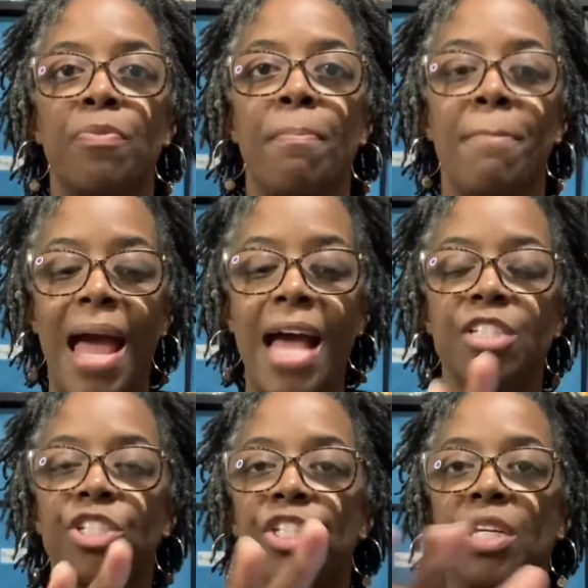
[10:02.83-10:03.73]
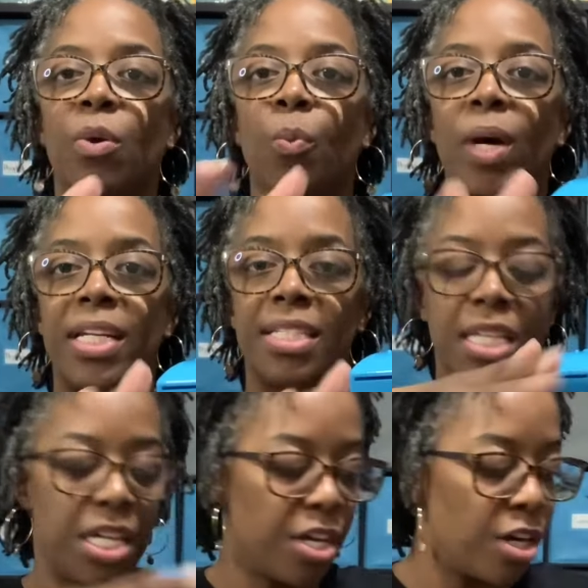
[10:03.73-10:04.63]
match what is
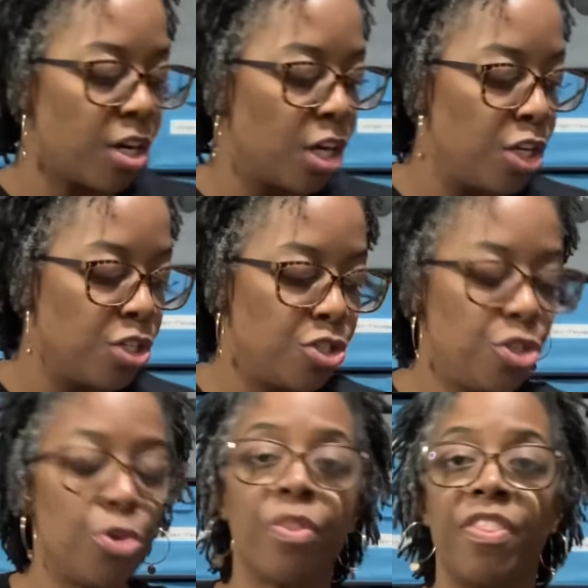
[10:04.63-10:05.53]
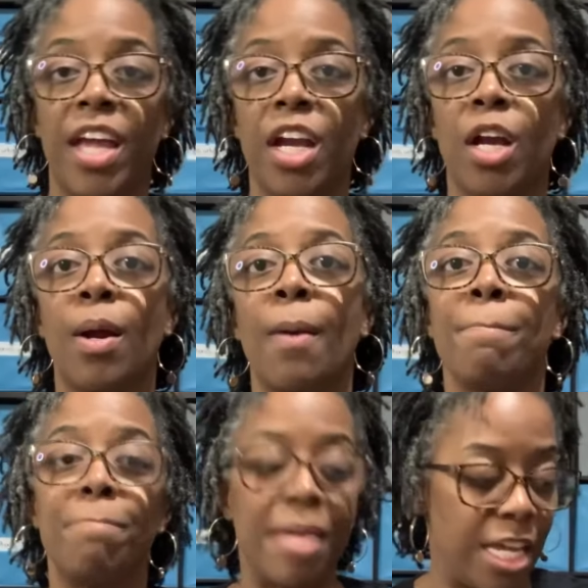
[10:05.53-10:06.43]
here to their
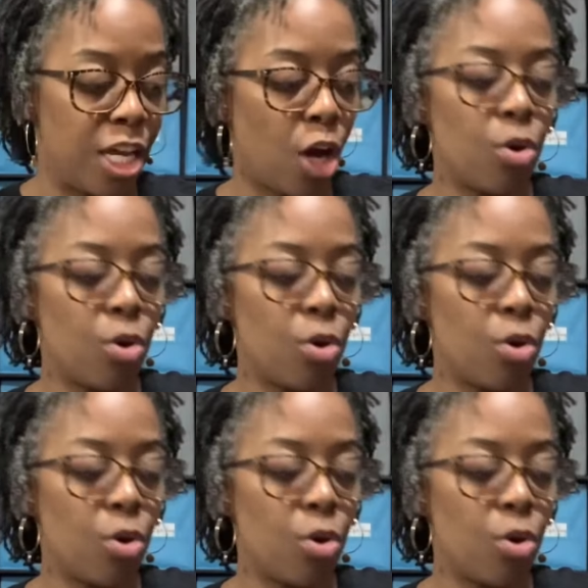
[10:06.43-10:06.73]
bingo